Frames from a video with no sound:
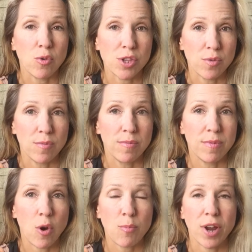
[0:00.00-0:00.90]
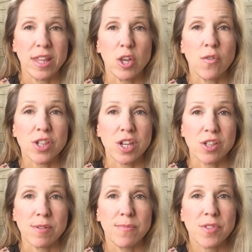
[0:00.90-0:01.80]
also operate in the off
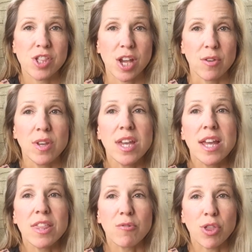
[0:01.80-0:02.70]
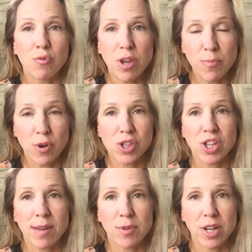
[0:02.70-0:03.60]
season. So there are 3
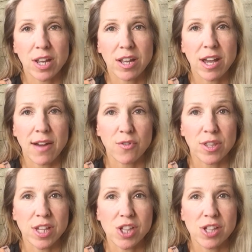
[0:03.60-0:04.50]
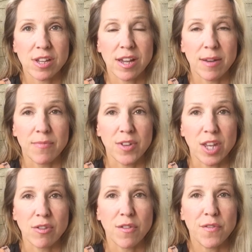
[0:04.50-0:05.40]
points that I'm going to cover in this
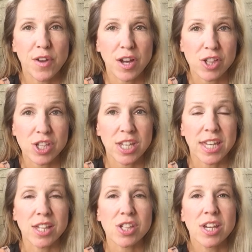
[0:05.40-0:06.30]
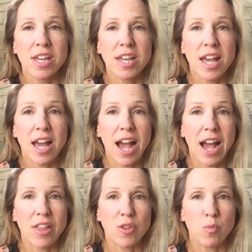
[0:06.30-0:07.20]
video. The first is
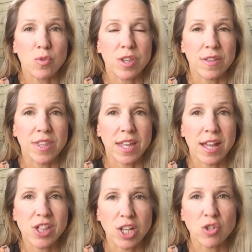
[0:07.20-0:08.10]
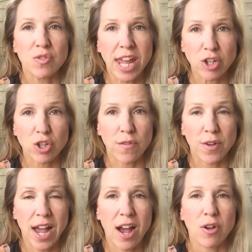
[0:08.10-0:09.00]
the essential nature
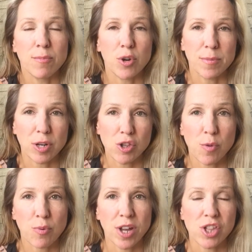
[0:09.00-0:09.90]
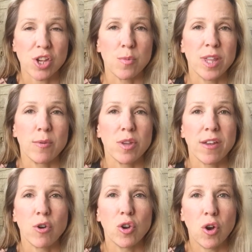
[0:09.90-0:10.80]
of how bodybuilders operate, so whether
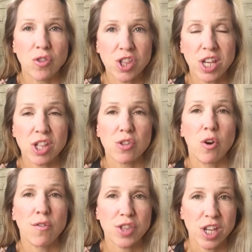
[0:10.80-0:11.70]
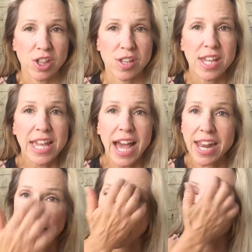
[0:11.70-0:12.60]
they're on season or off season,
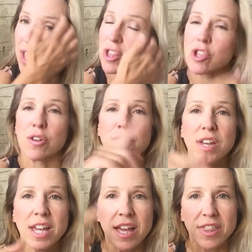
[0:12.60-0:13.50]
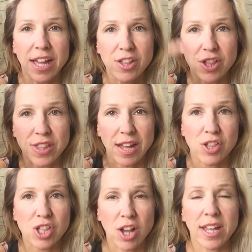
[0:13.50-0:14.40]
and how that sort of
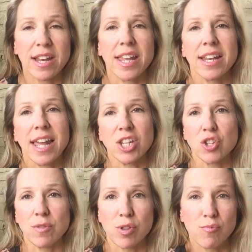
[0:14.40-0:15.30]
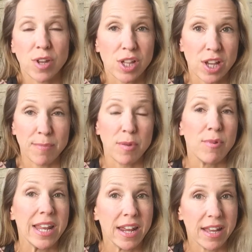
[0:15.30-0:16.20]
that cycling nature it can be
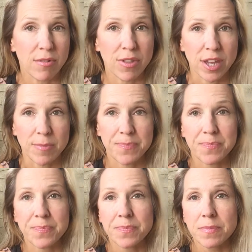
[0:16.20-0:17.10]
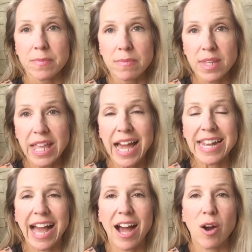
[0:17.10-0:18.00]
really unhealthy,
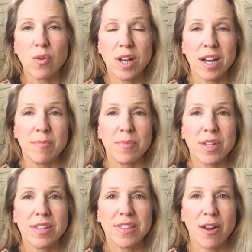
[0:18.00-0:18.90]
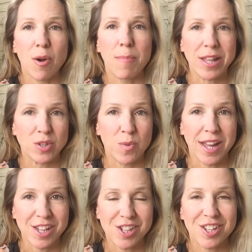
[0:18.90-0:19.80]
and how there are better
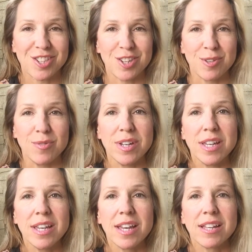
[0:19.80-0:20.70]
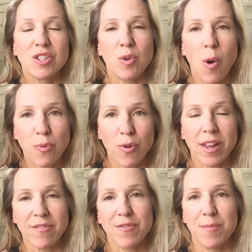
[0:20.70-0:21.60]
ways to
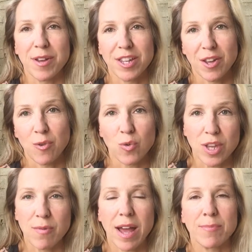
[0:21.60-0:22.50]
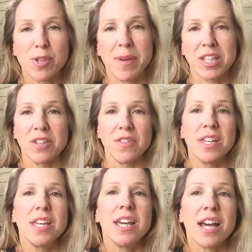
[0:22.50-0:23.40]
operate from all year round perspective.
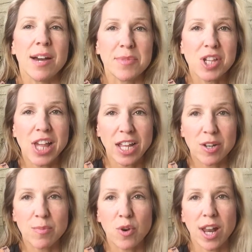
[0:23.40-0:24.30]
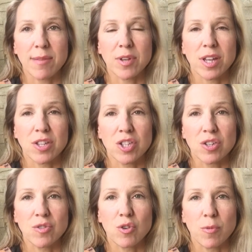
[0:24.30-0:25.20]
The second point I'm going
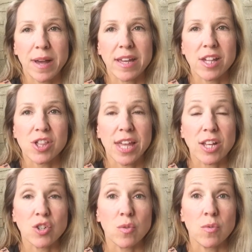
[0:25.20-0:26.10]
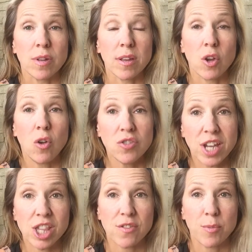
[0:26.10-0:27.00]
to talk about is the actual
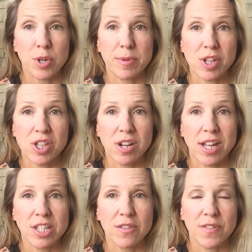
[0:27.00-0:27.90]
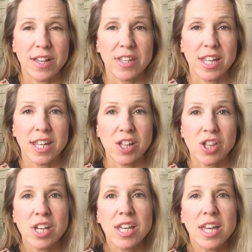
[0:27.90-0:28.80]
contents of a bodybuilder's diet, and the fact that it is